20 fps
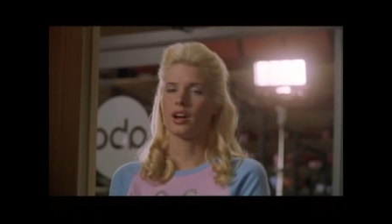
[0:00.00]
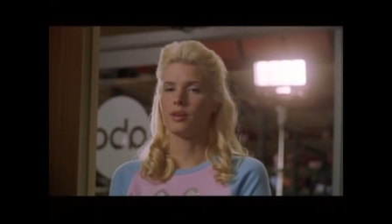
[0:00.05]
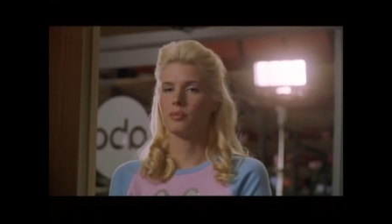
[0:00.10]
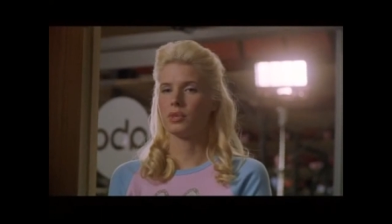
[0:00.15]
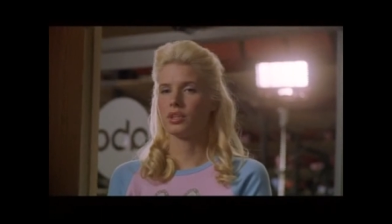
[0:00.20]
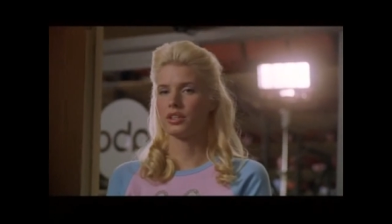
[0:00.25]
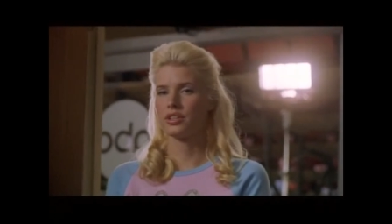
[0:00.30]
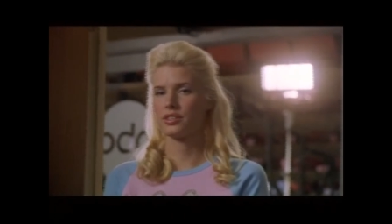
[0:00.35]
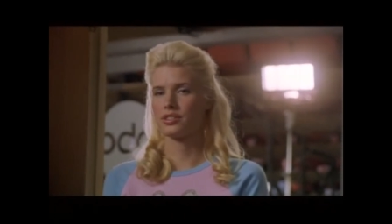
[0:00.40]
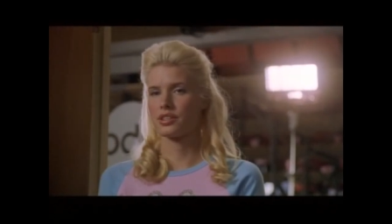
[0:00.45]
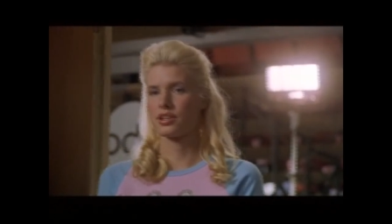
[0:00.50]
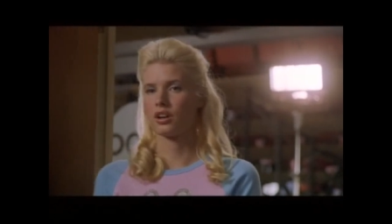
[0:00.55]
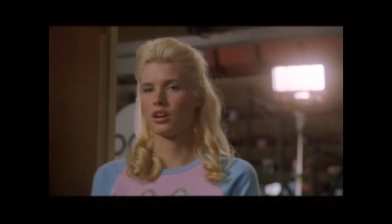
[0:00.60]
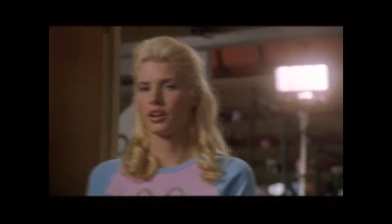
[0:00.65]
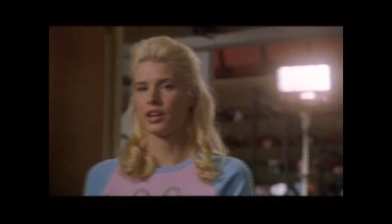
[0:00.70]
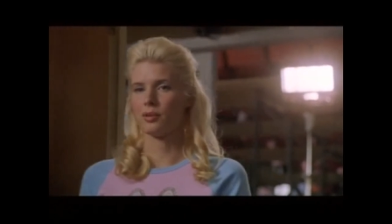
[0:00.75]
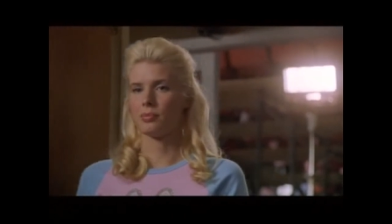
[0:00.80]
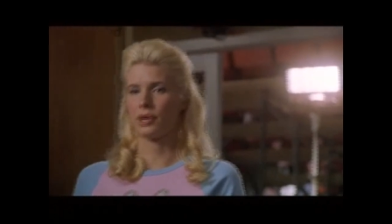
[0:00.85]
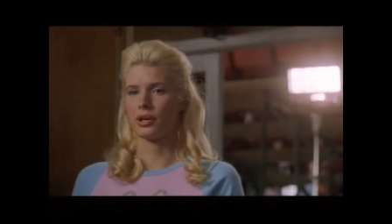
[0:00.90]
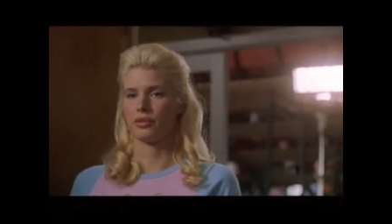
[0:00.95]
I'm really
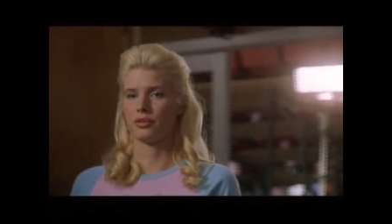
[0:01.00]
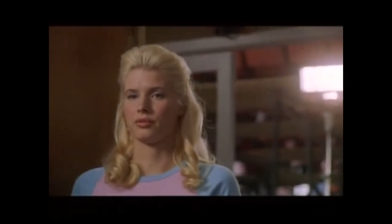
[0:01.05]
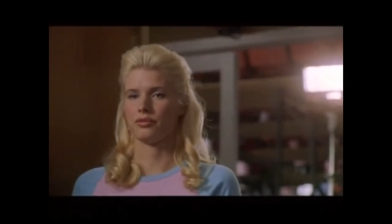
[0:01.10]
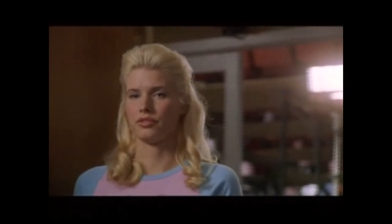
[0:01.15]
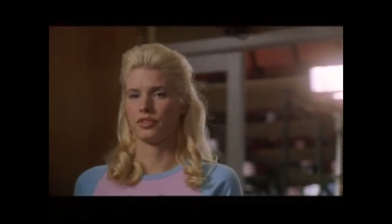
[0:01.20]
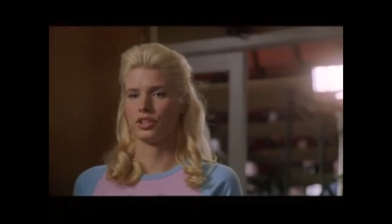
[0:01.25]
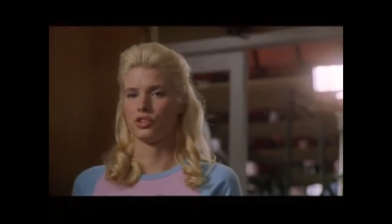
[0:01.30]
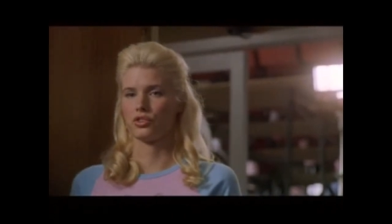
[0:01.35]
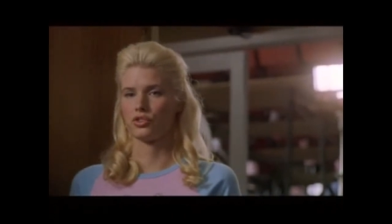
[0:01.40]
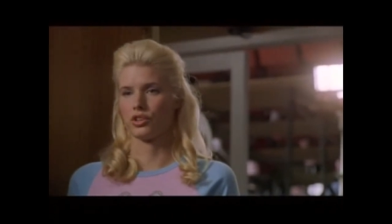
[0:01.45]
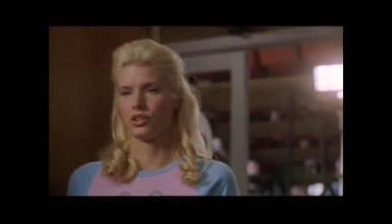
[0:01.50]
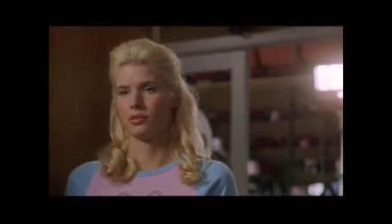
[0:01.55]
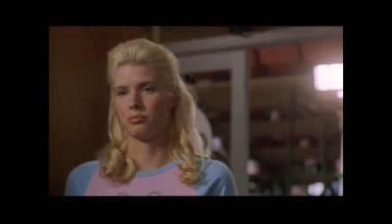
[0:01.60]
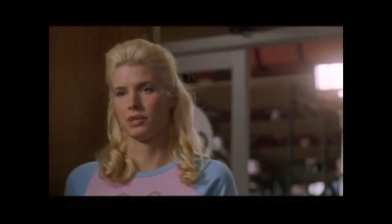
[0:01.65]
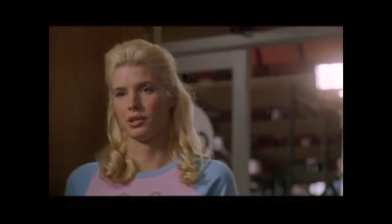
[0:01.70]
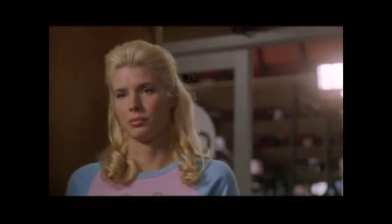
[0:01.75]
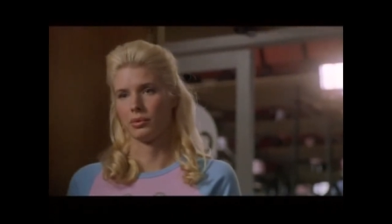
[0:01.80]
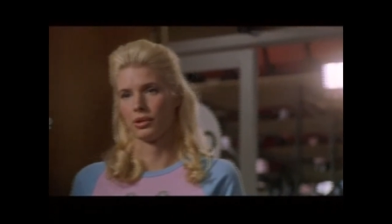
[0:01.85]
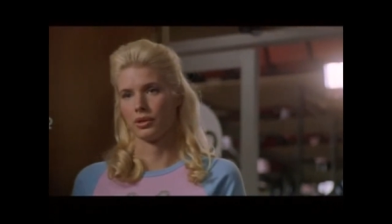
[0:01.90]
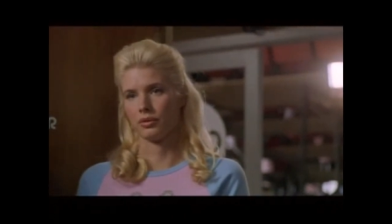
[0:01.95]
sorry about them featuring
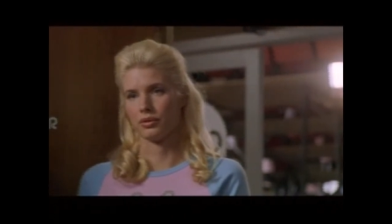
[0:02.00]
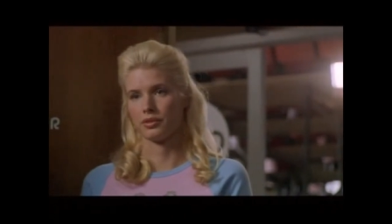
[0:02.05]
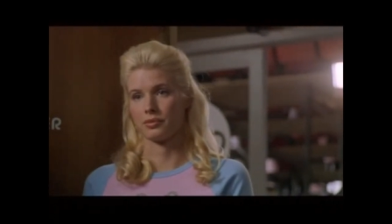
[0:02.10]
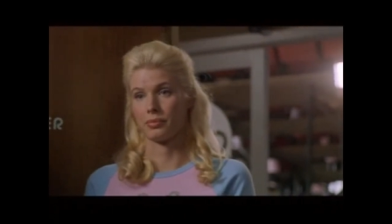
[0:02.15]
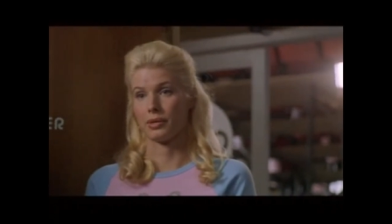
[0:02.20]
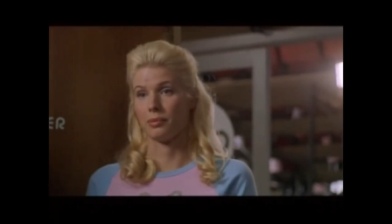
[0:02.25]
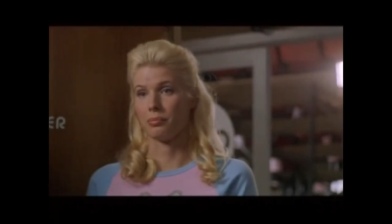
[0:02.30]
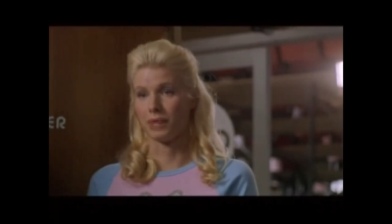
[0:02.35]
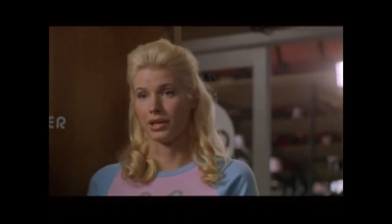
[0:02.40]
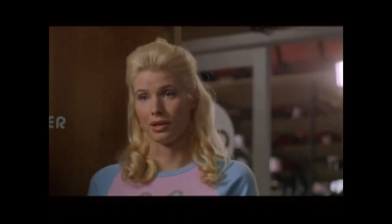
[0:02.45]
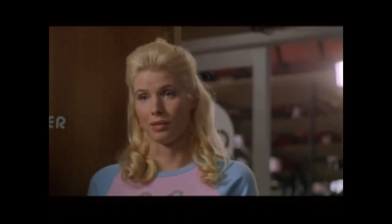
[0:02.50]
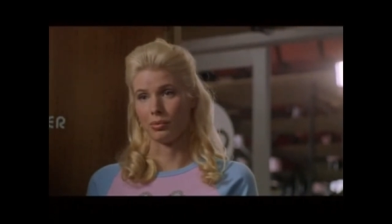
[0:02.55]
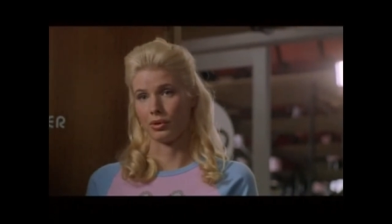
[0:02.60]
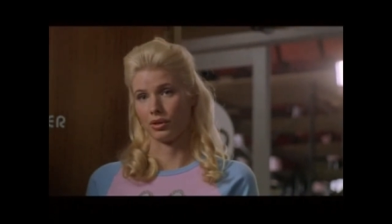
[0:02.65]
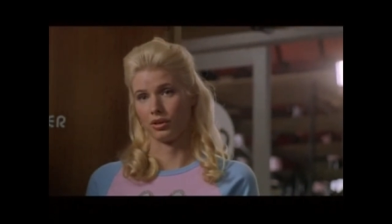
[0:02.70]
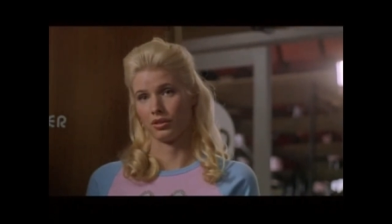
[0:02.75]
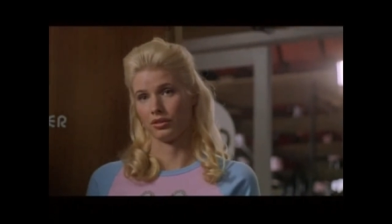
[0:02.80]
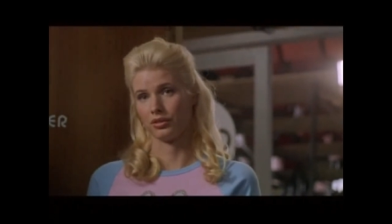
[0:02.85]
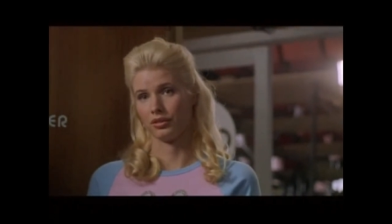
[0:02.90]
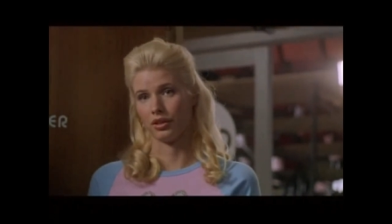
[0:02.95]
me, but it was my
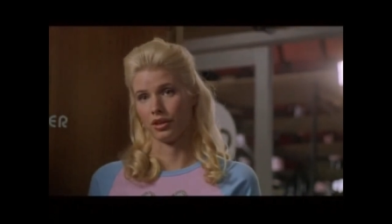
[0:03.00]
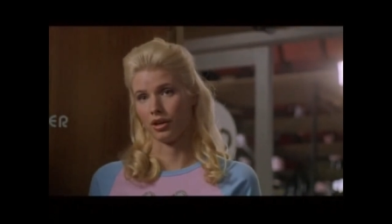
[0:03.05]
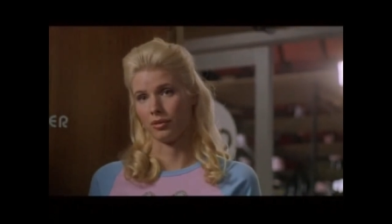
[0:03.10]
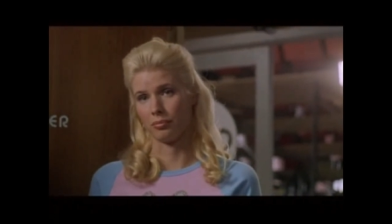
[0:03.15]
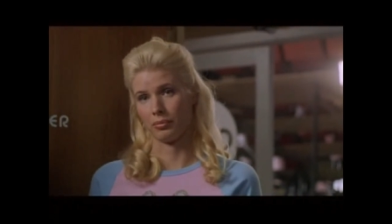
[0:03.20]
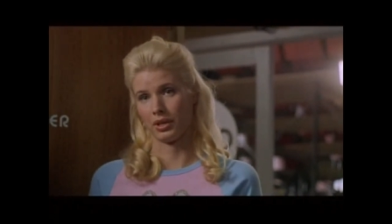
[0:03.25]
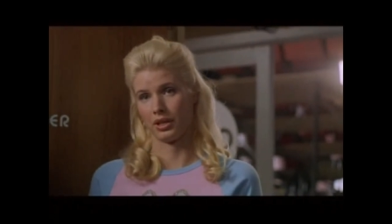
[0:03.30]
people, not